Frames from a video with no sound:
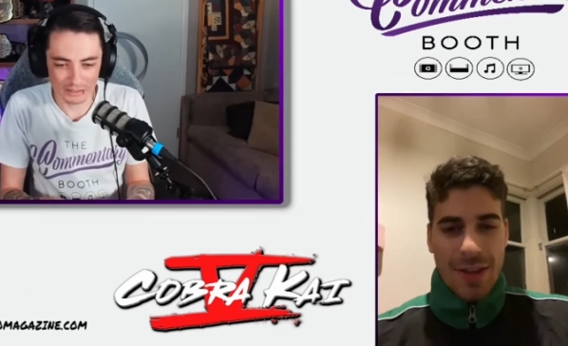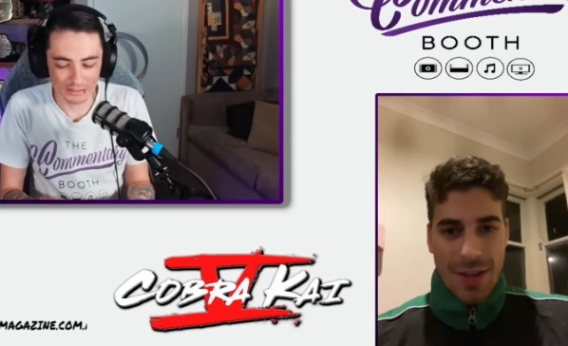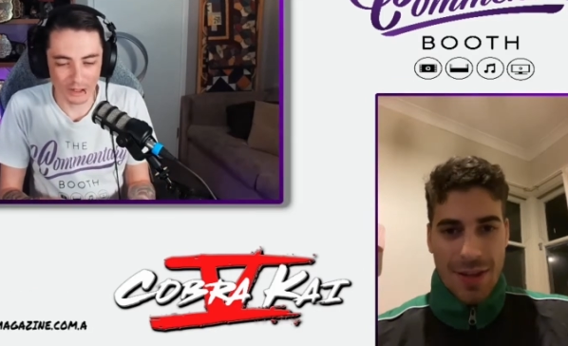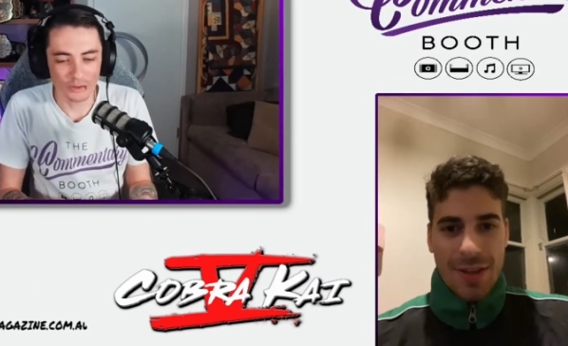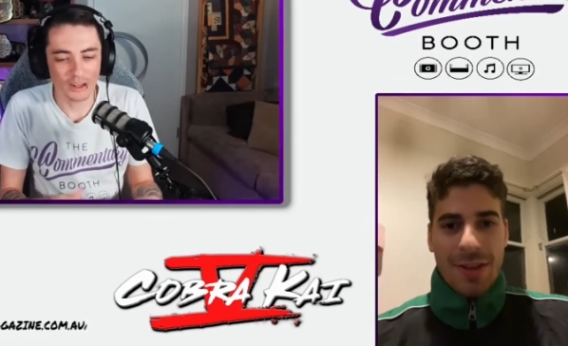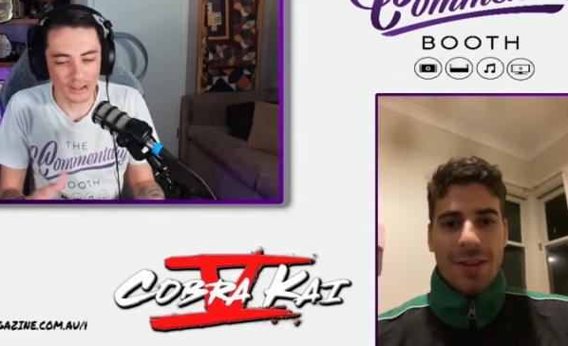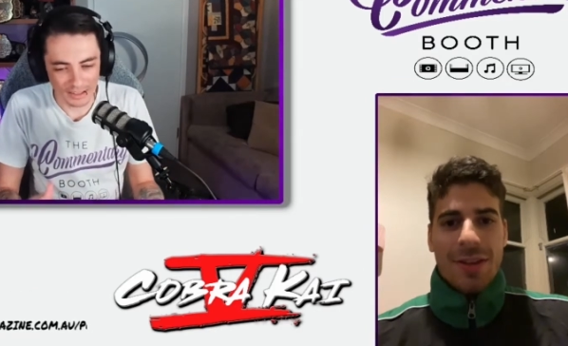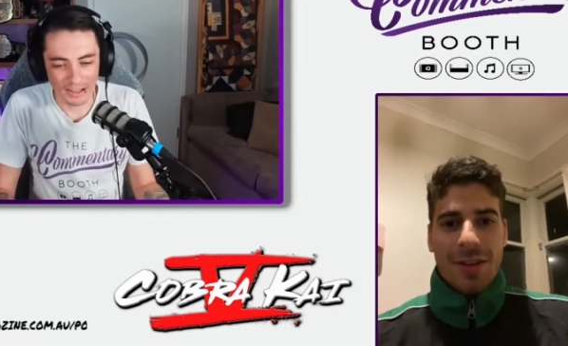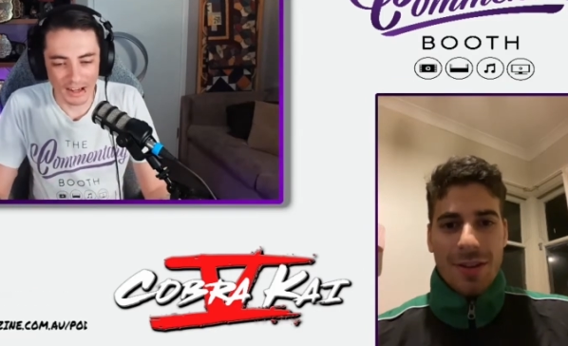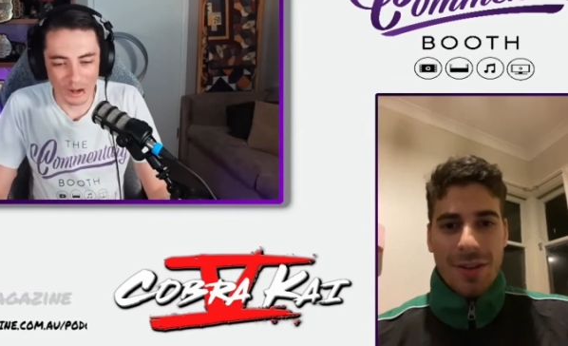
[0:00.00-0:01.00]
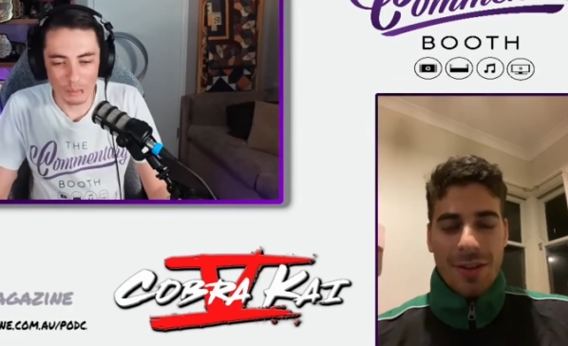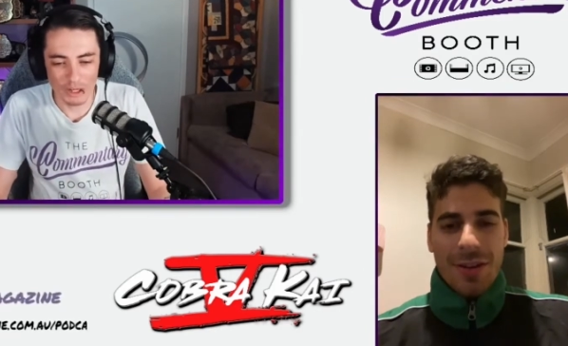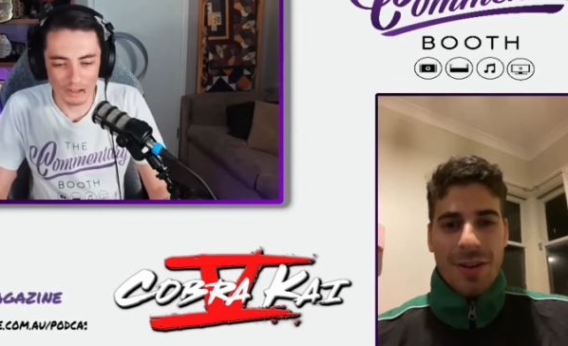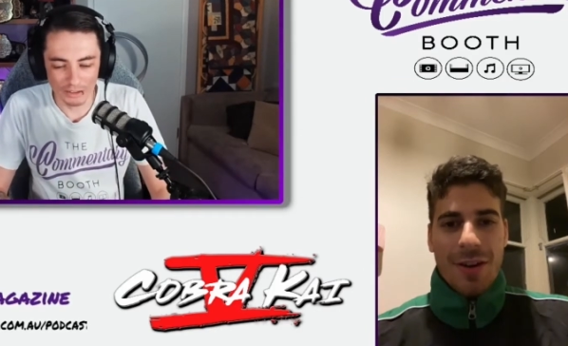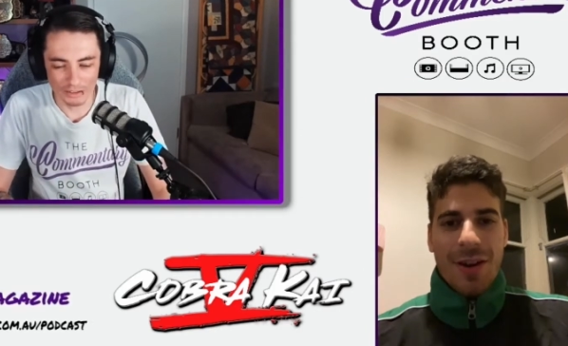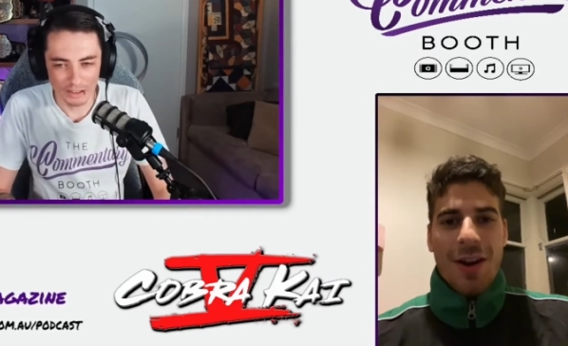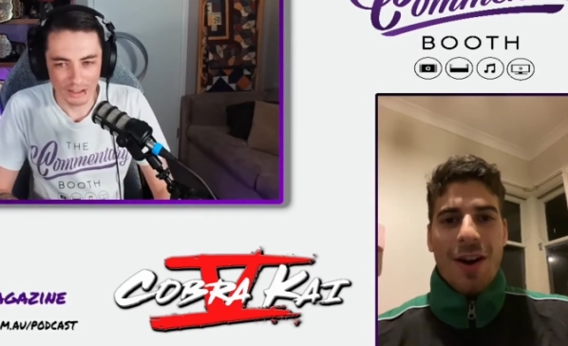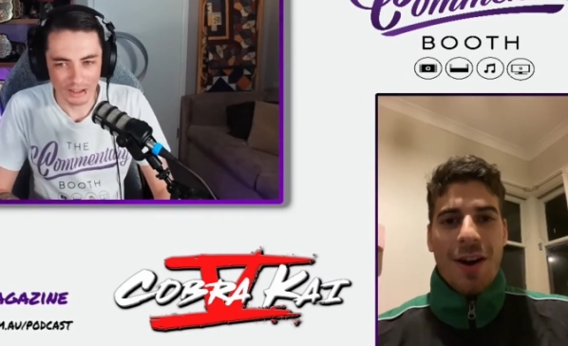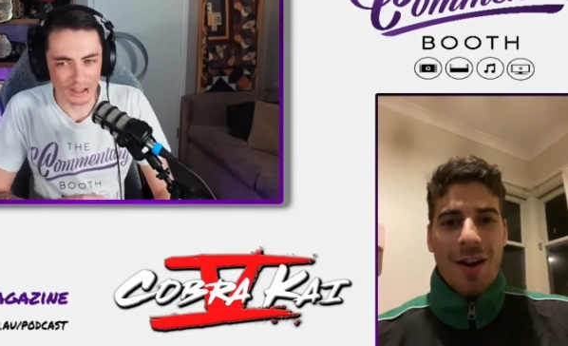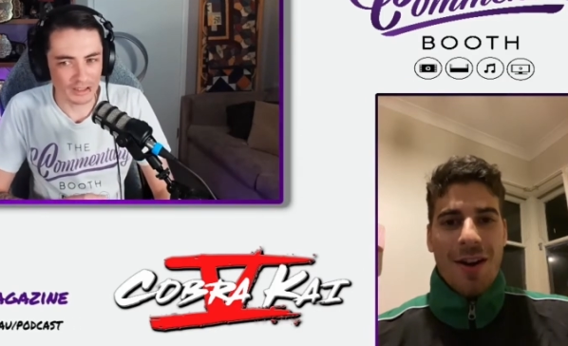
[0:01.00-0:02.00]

Speaker 1: I was like, okay, now I'm in, and I